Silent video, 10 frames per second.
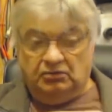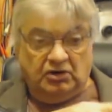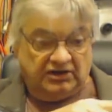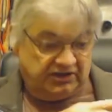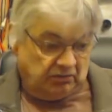
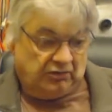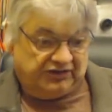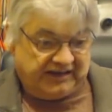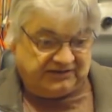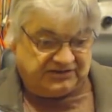working,
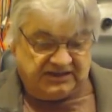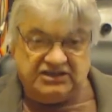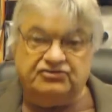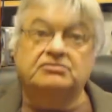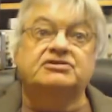or the
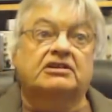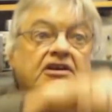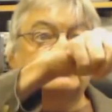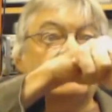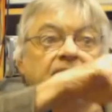downstairs room, so
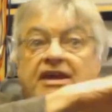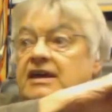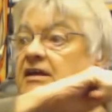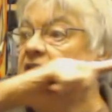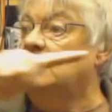it goes up
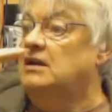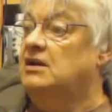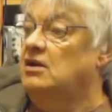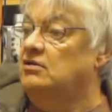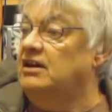there,
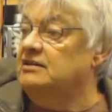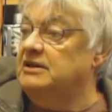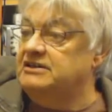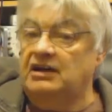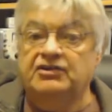right
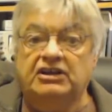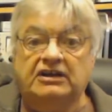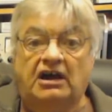the way down your